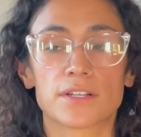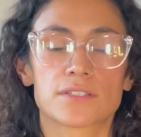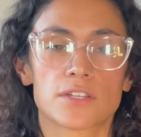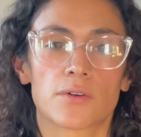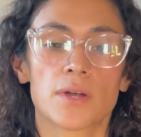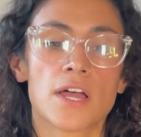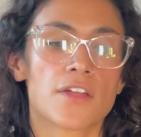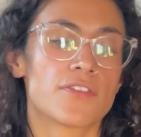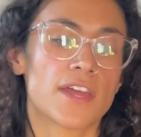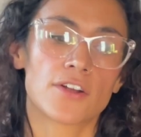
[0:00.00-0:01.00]
So
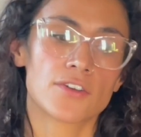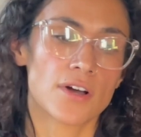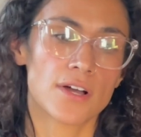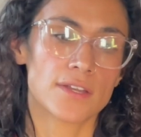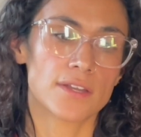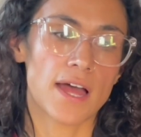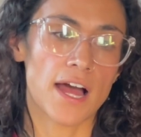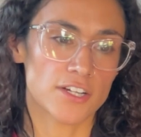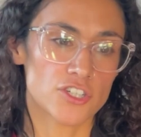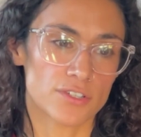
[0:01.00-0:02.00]
they're not
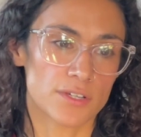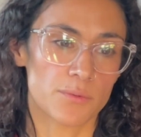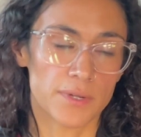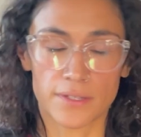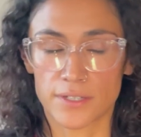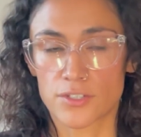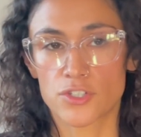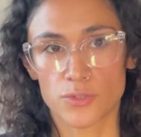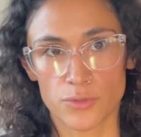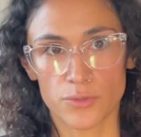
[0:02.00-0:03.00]
actually willing
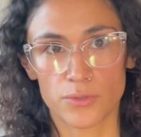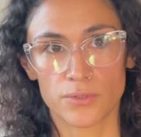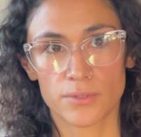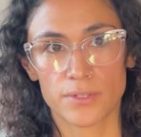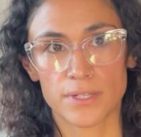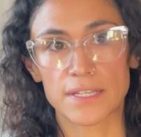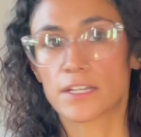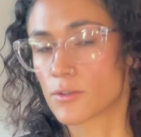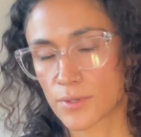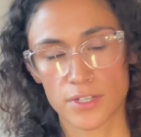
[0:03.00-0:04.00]
to
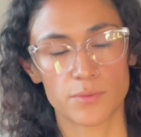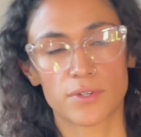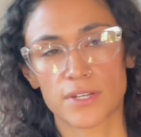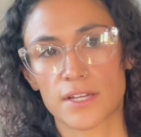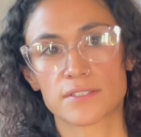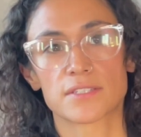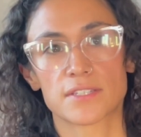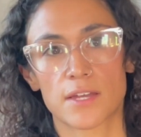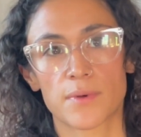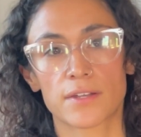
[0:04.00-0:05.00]
hear what the community has to
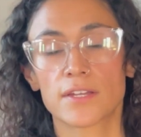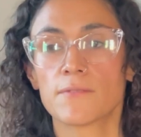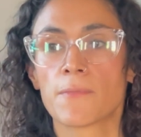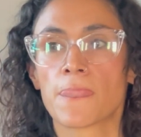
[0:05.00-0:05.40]
say about it.